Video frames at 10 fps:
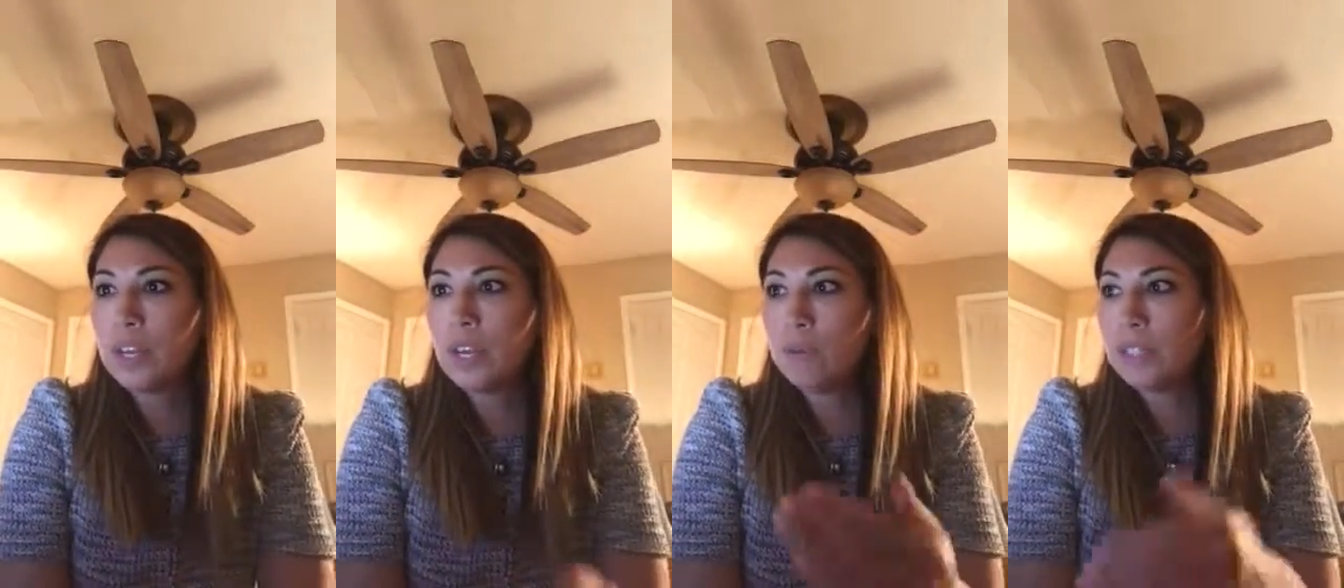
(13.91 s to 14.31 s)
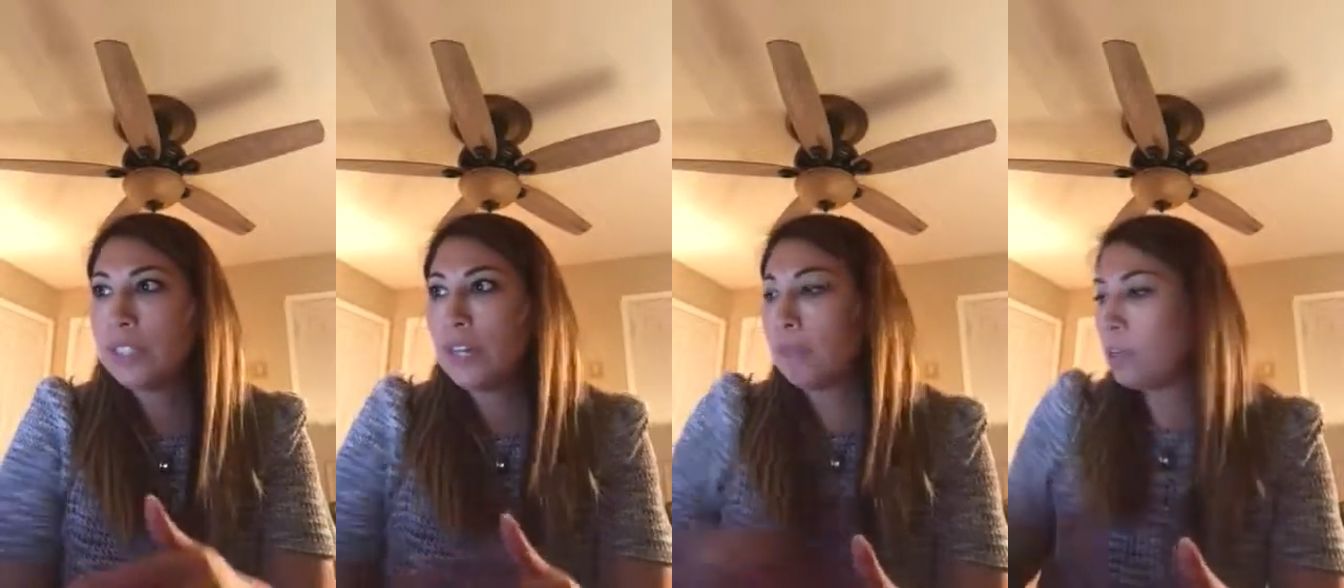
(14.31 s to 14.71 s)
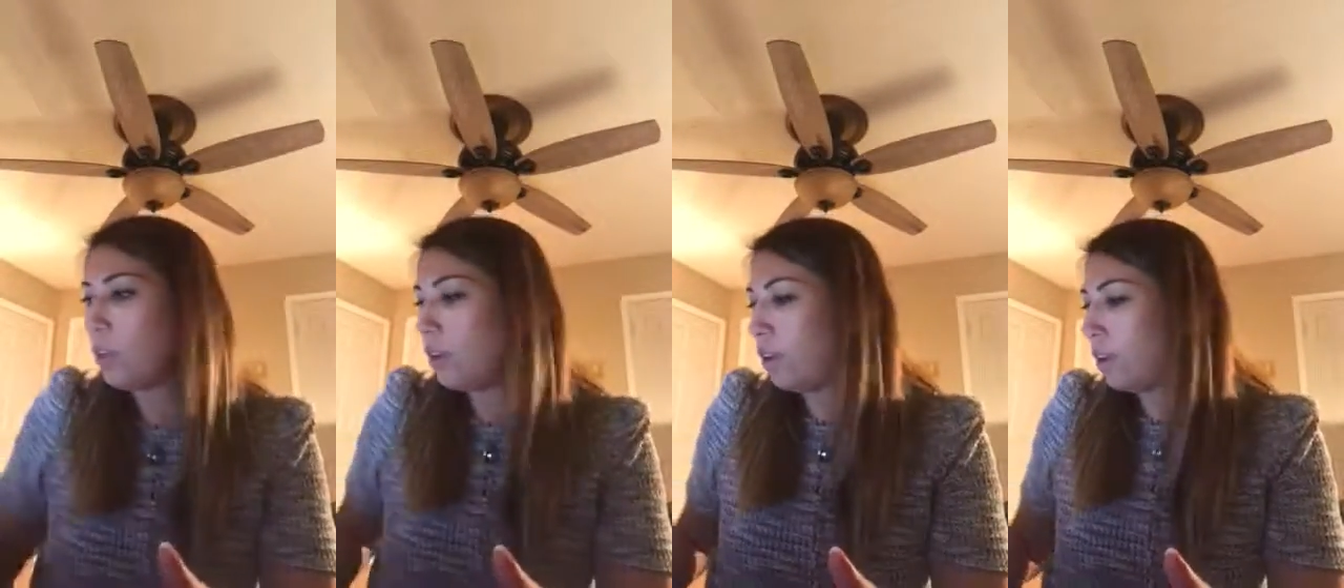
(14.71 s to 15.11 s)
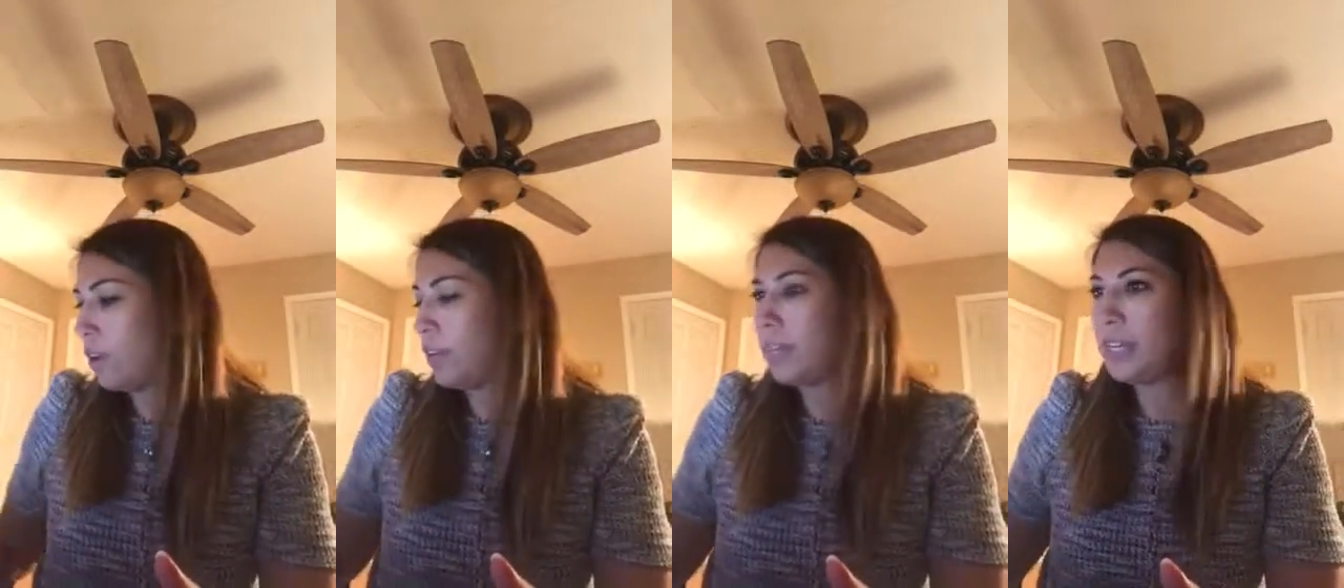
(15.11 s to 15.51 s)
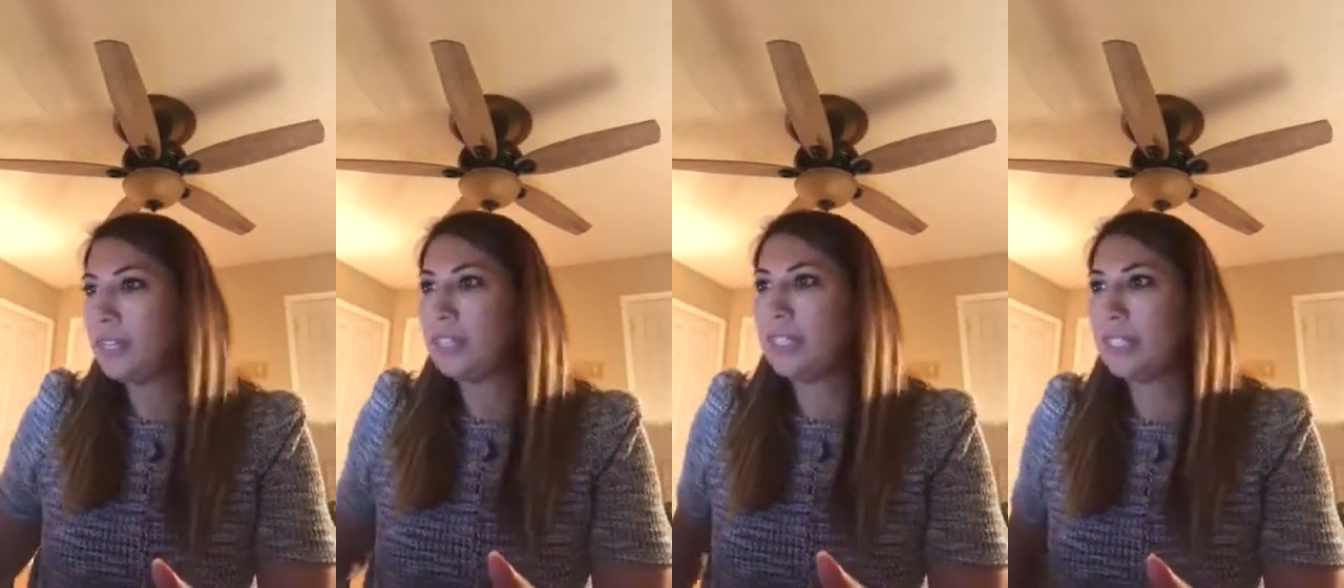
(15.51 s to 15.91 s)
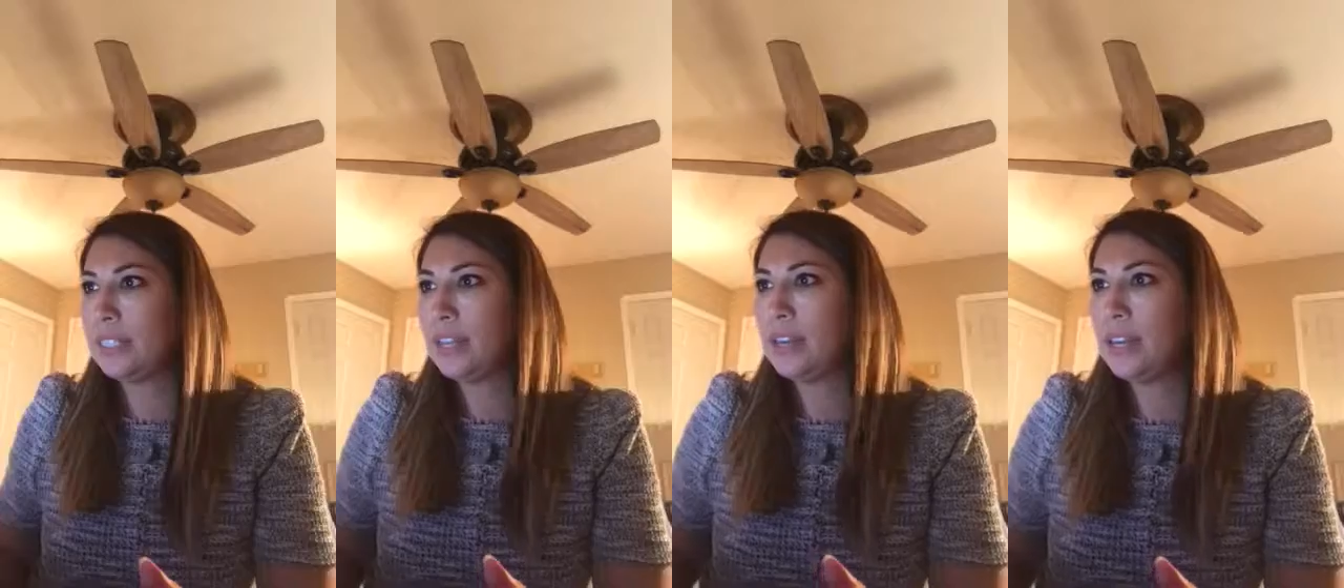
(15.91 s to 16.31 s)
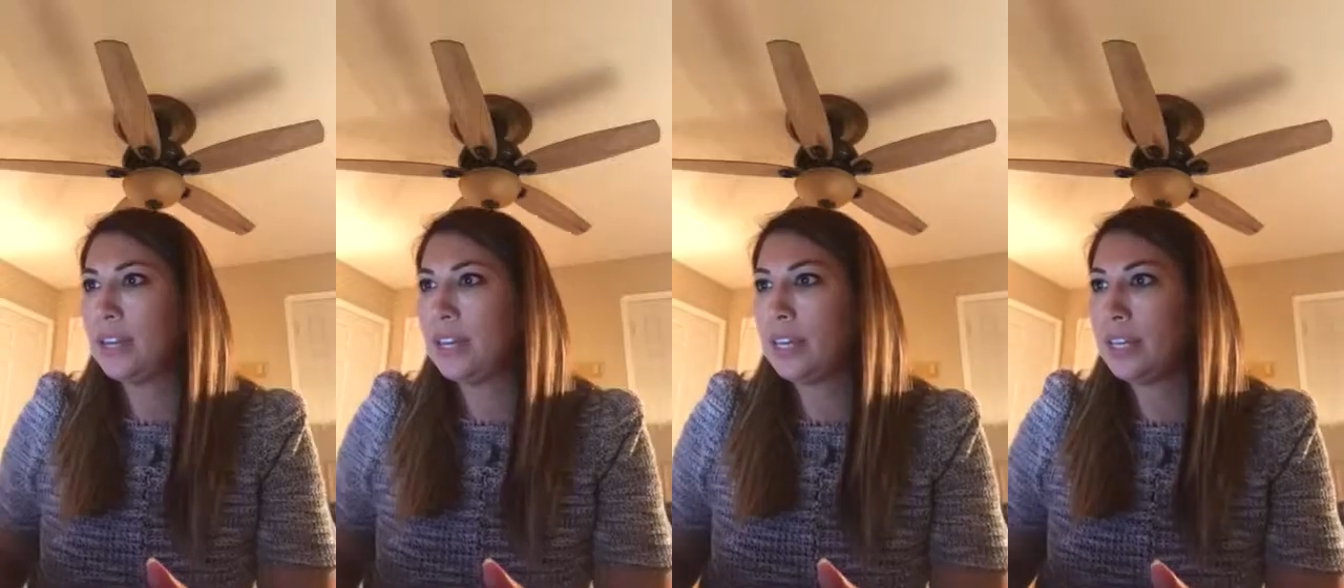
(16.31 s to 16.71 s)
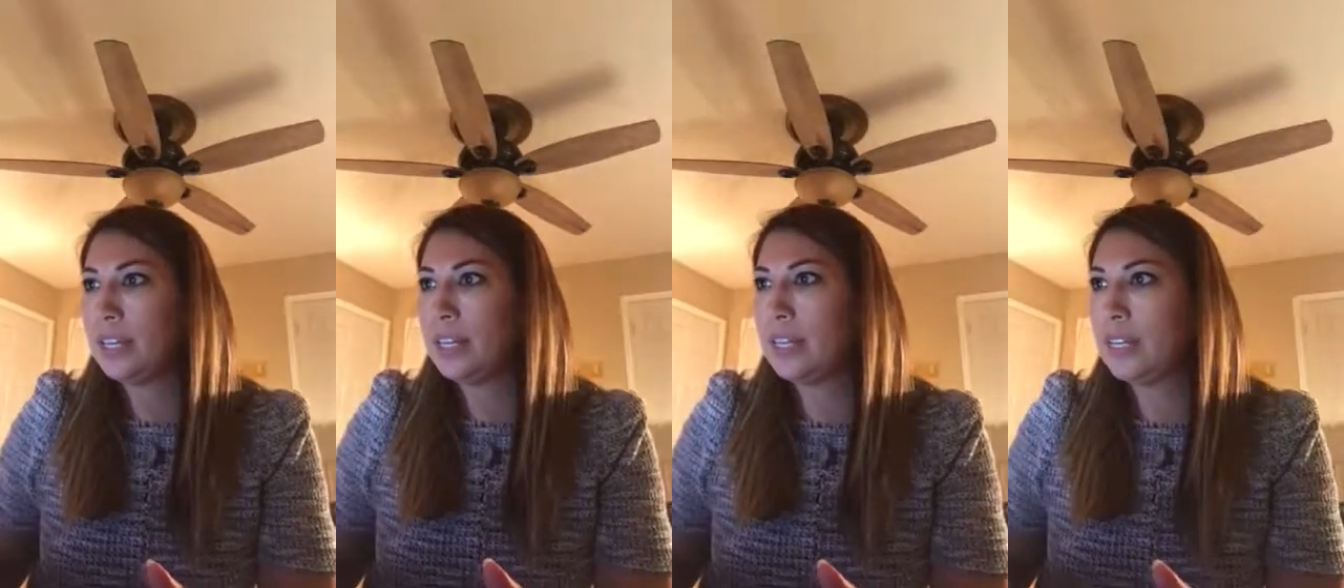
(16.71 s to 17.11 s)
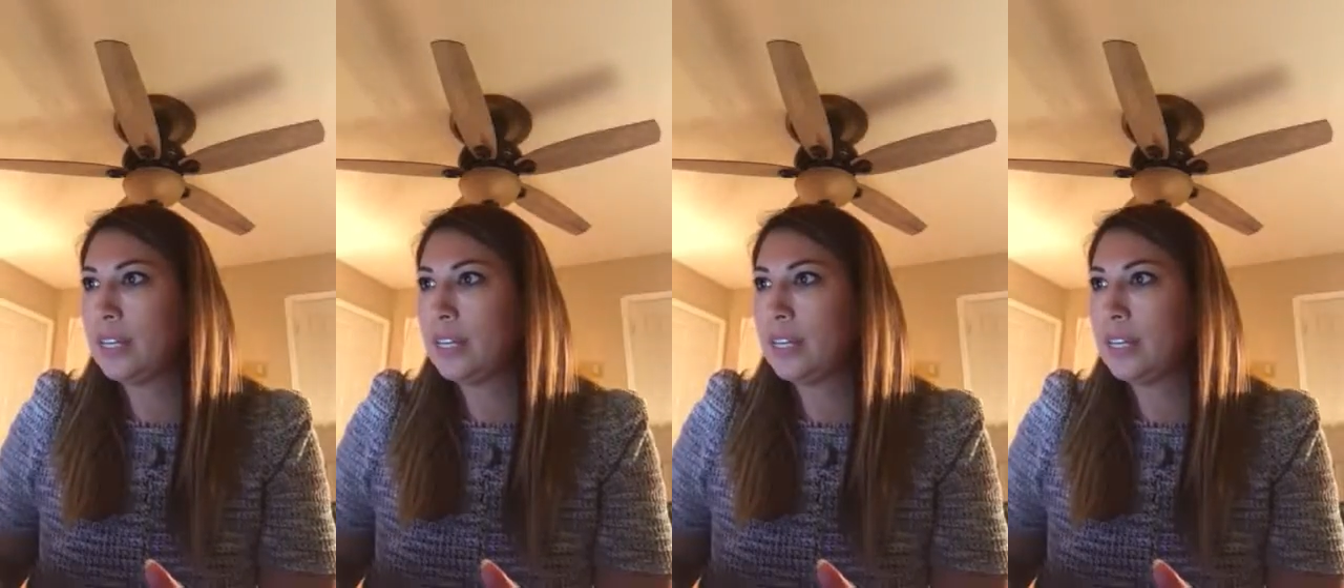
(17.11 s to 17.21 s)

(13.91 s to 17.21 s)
We stopped on slide